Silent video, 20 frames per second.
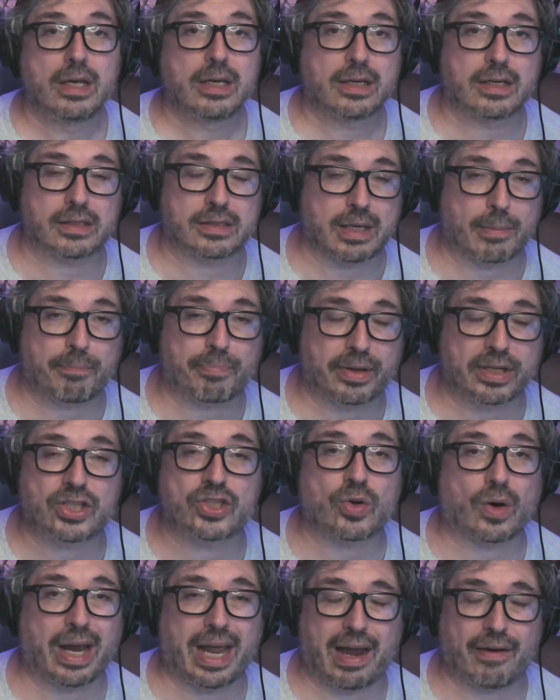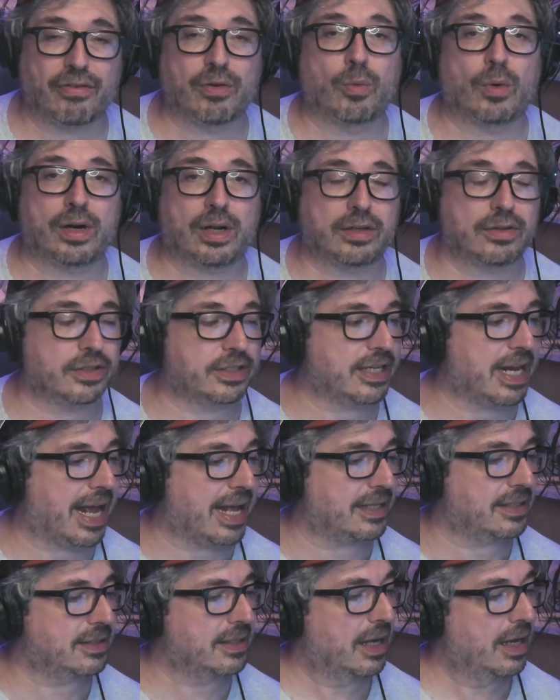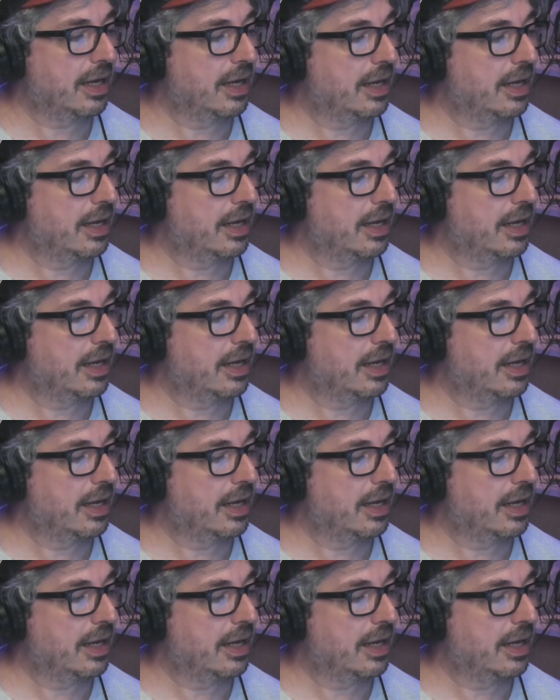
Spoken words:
Because I'm pretty sure everyone understands.